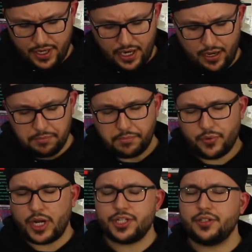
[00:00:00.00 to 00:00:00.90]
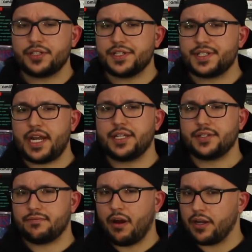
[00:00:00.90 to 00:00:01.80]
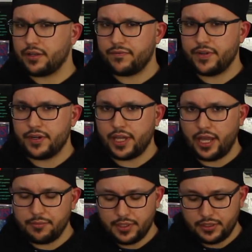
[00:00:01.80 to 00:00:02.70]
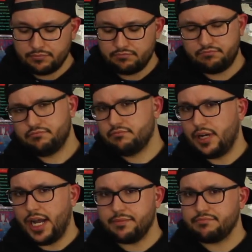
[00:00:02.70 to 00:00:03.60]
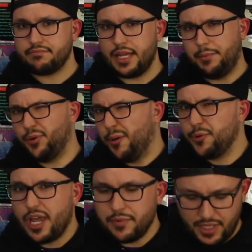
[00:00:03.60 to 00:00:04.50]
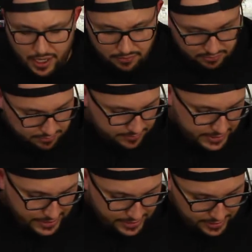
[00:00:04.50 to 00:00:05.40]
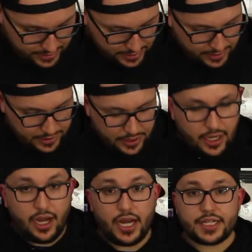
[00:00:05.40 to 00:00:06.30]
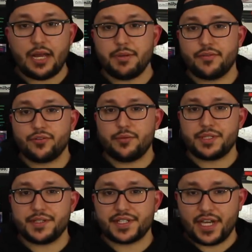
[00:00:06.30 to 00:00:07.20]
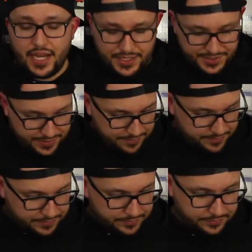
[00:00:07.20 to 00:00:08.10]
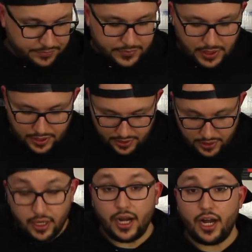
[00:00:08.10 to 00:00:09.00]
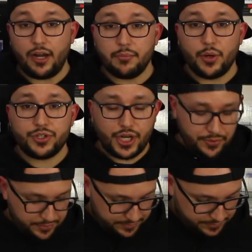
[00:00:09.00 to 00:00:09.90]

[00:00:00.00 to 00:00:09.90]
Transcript: But when I actually looked inside, it's a regular Fear game. I'm okay with that. Copy of Crimson Skies. Mojo.